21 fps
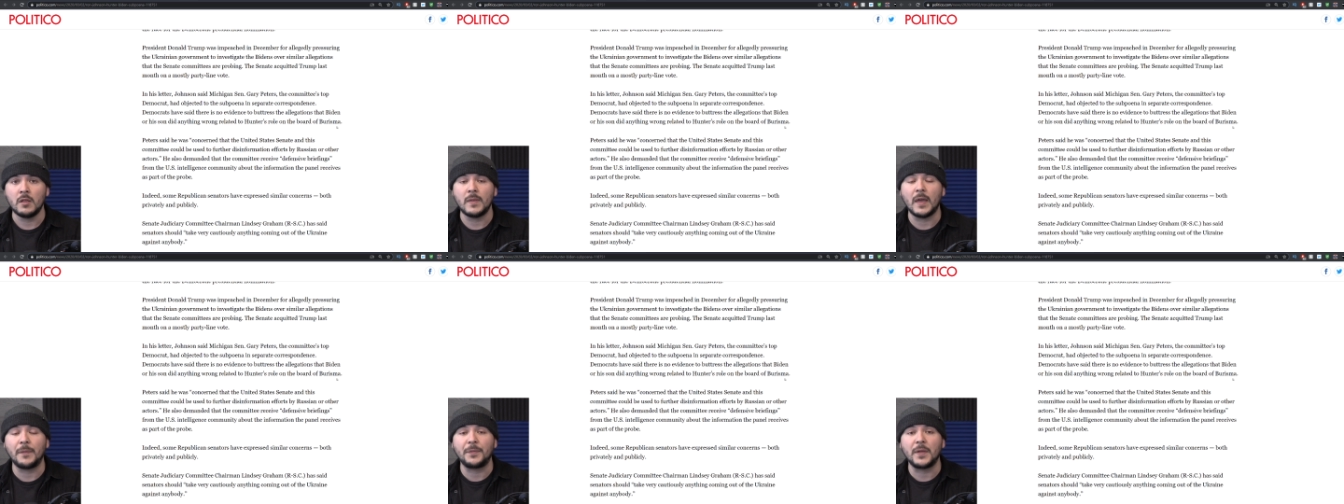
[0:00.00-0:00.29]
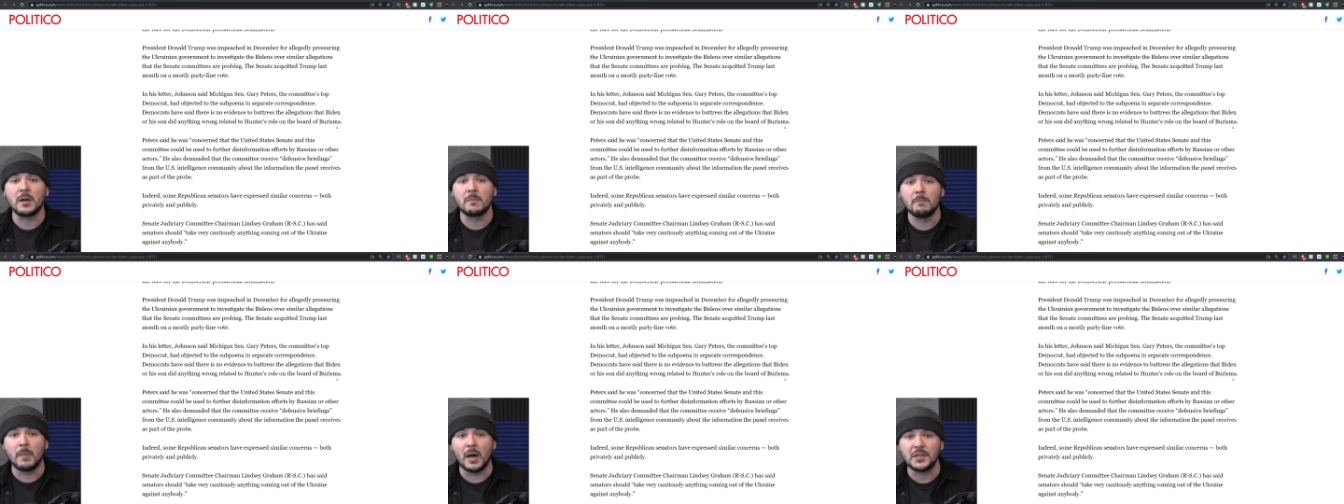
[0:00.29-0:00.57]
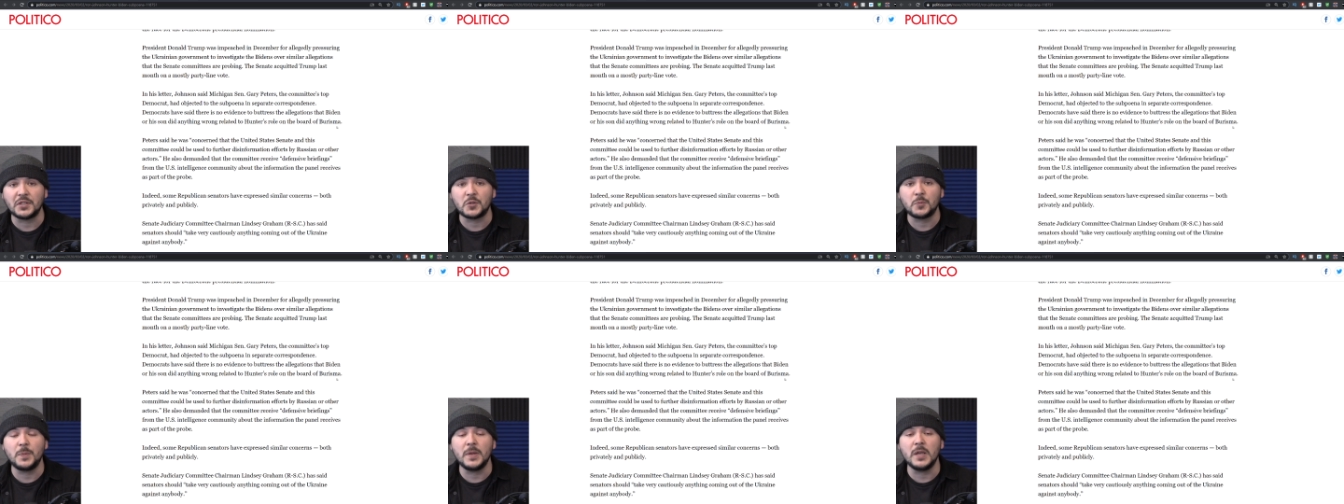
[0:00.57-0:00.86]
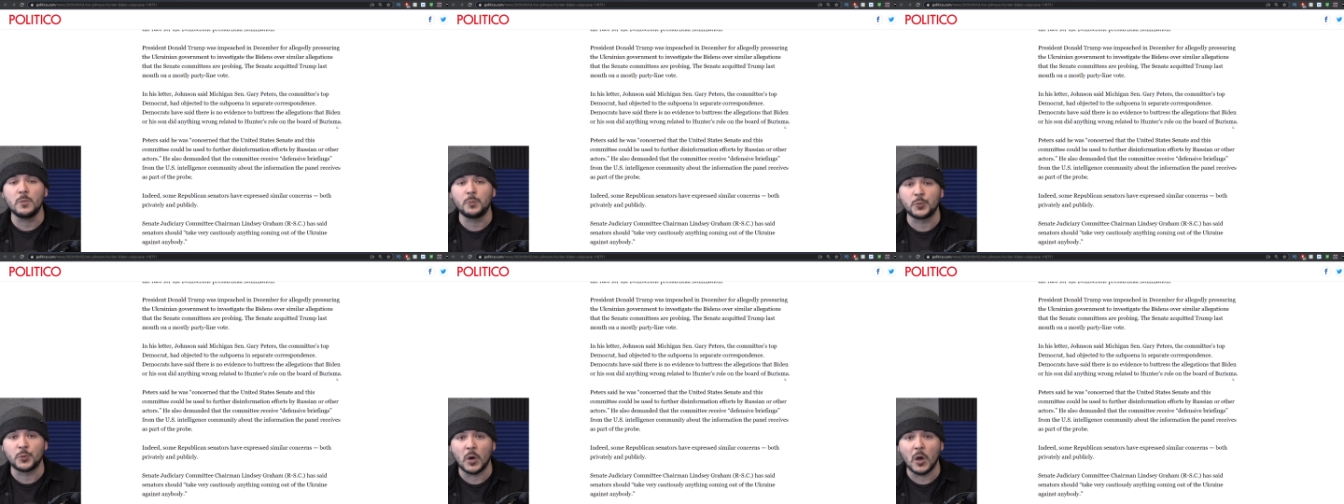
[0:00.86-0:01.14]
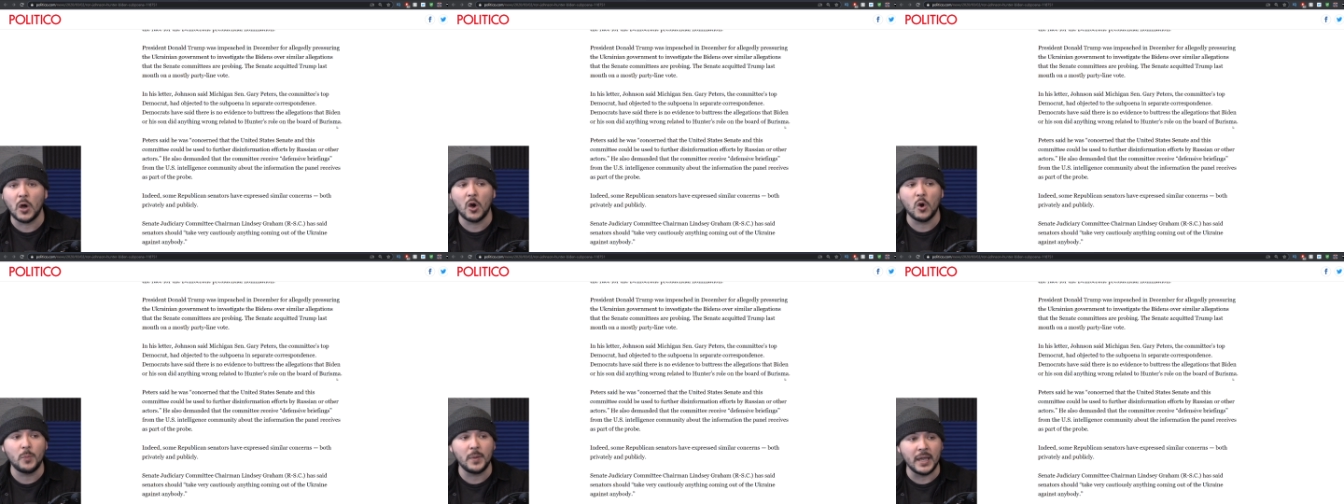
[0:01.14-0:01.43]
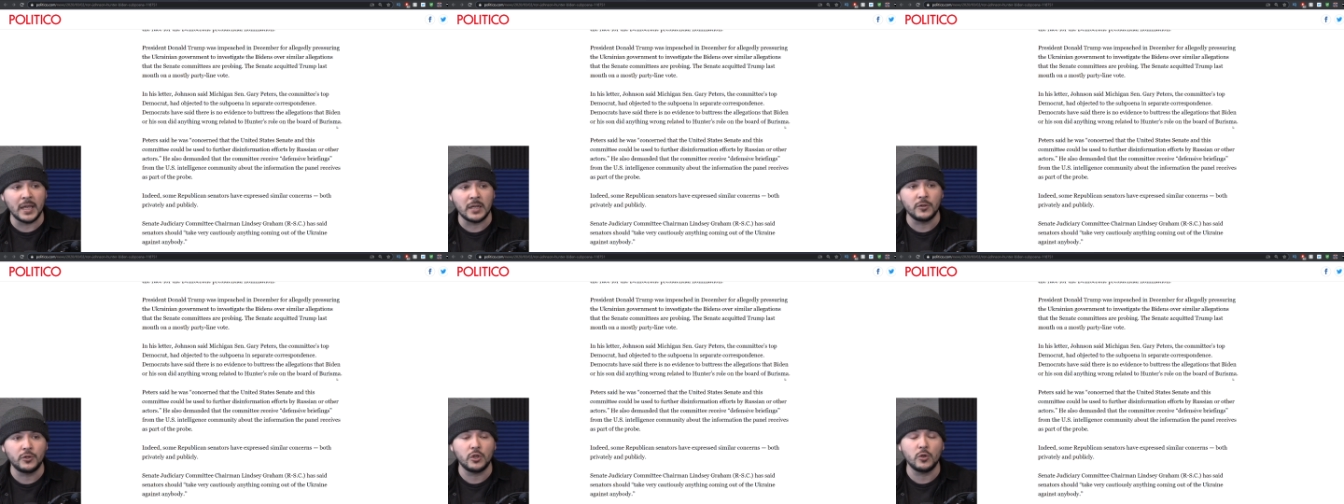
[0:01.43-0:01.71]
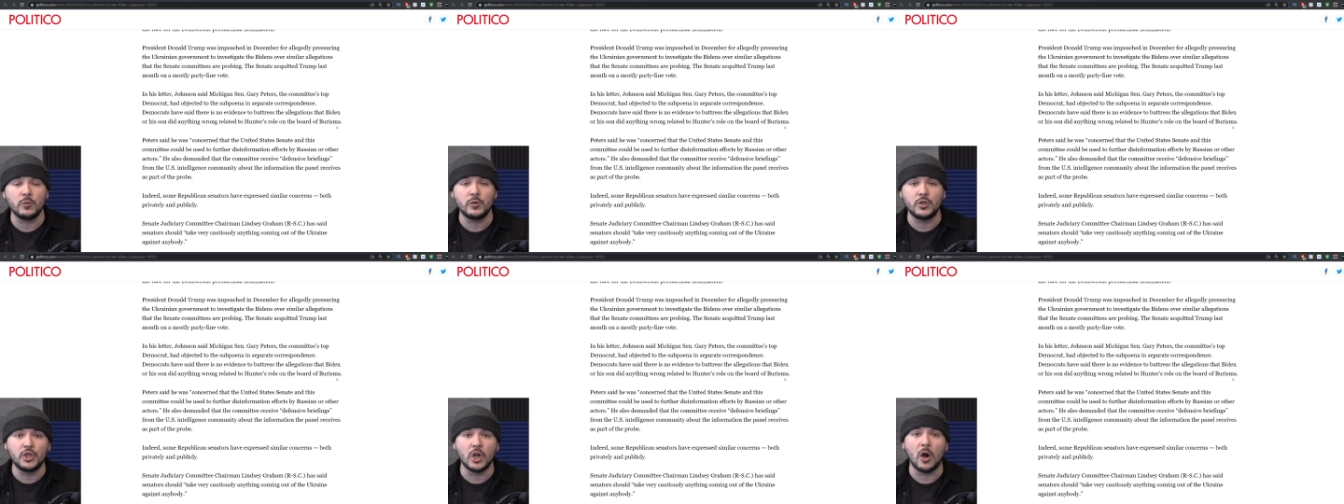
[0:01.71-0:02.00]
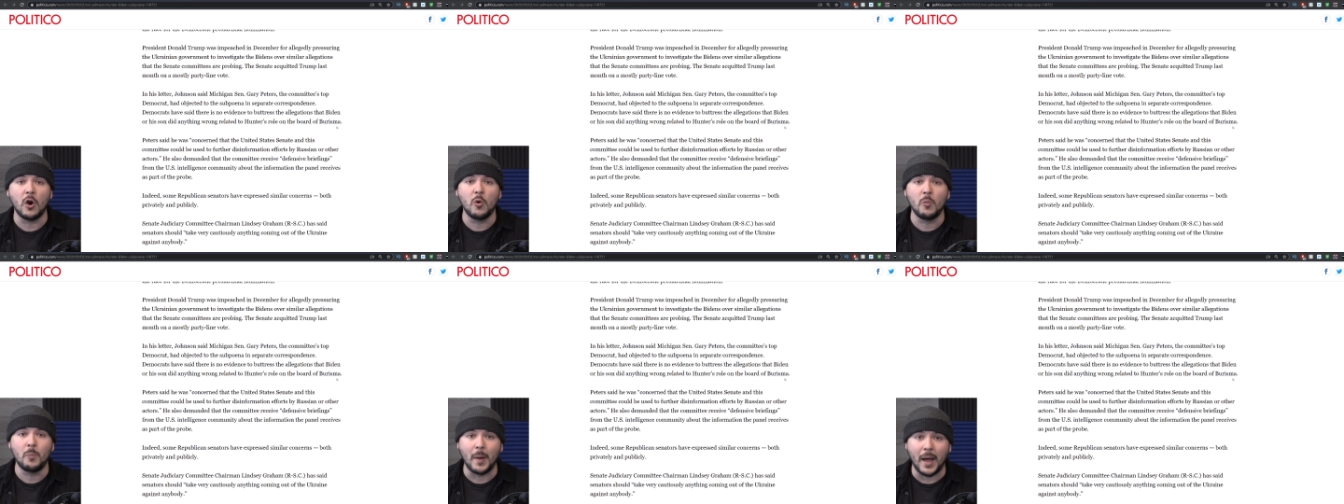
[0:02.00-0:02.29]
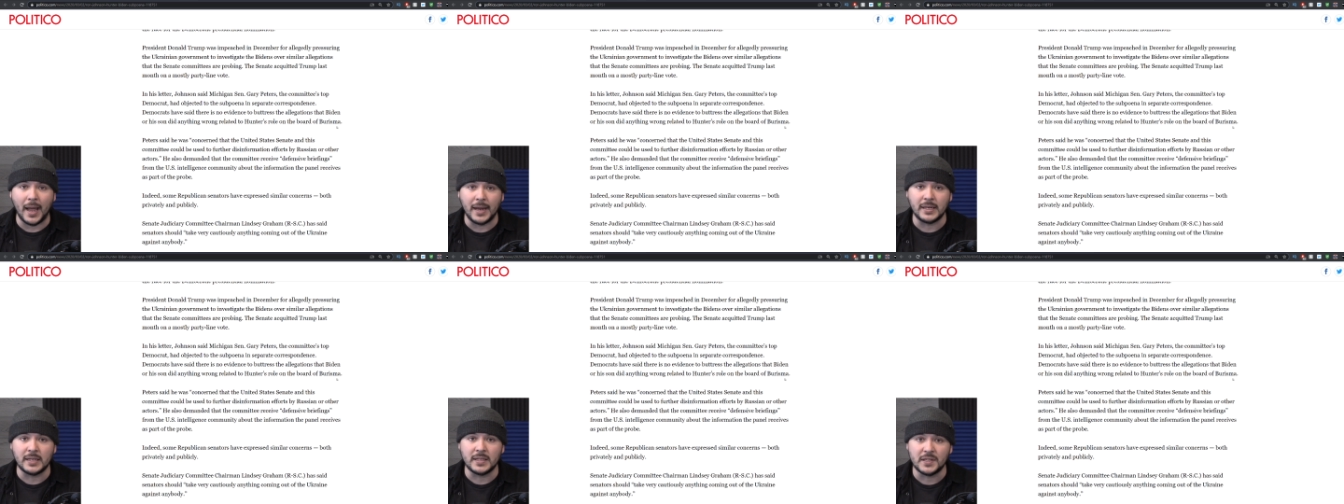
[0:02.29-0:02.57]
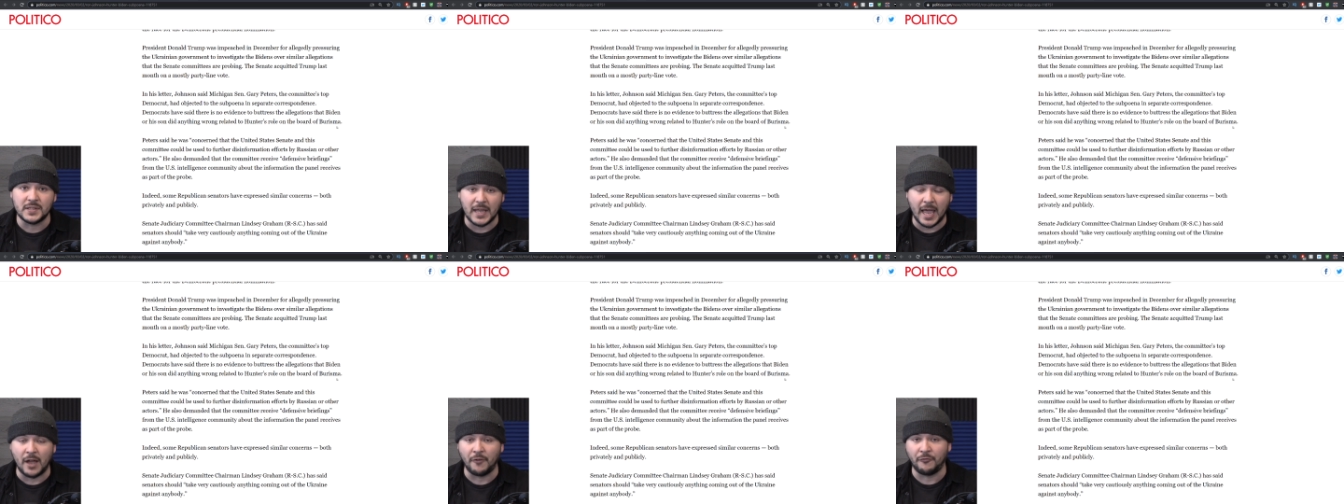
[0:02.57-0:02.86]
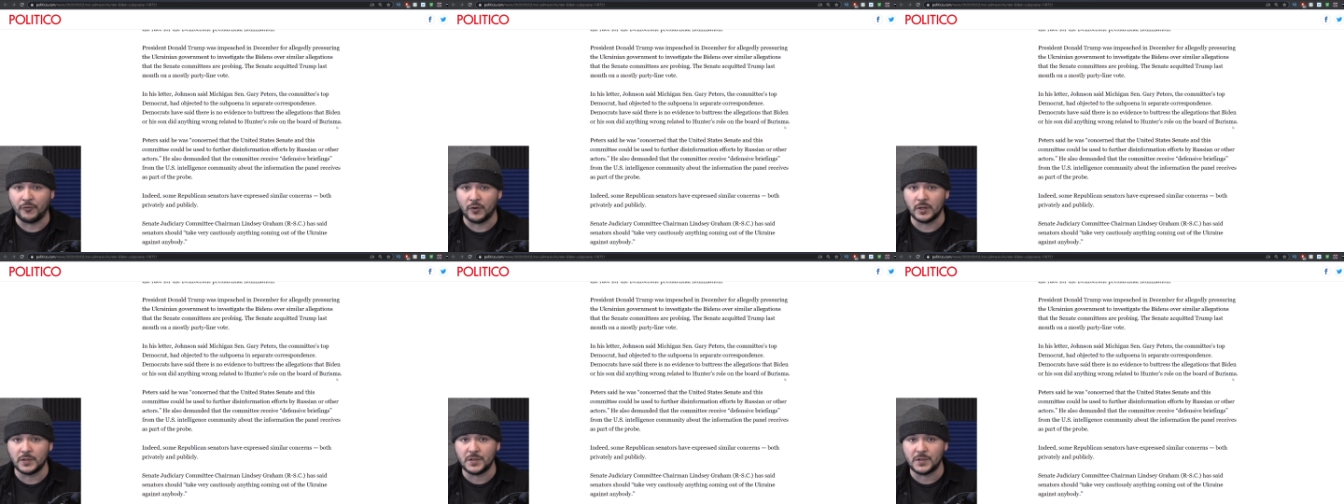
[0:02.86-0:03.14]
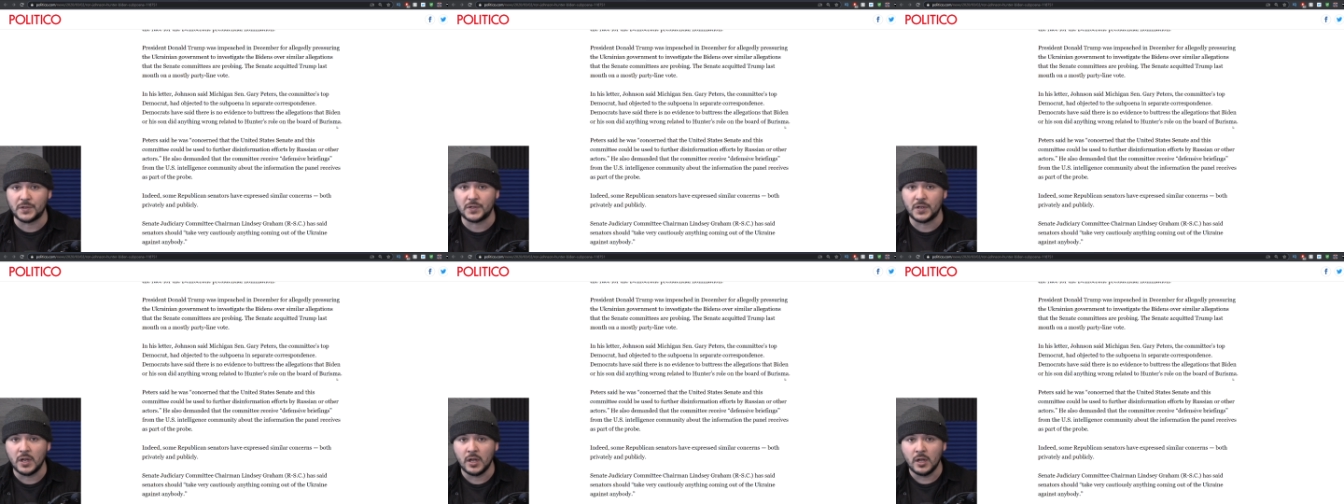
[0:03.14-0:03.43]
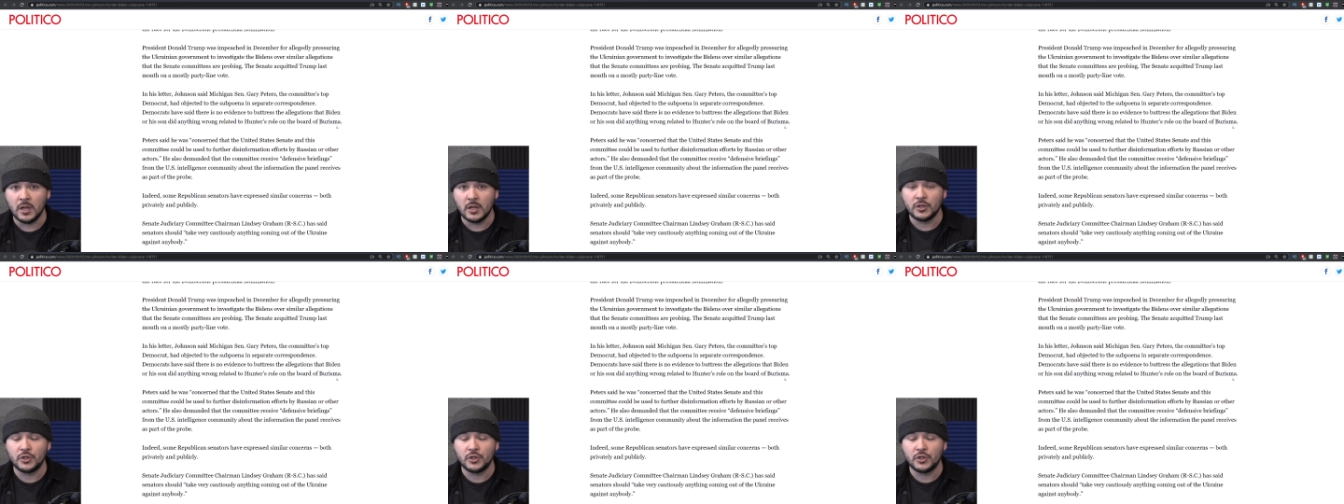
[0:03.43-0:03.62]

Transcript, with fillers: that there must be a probe into Joe Biden's efforts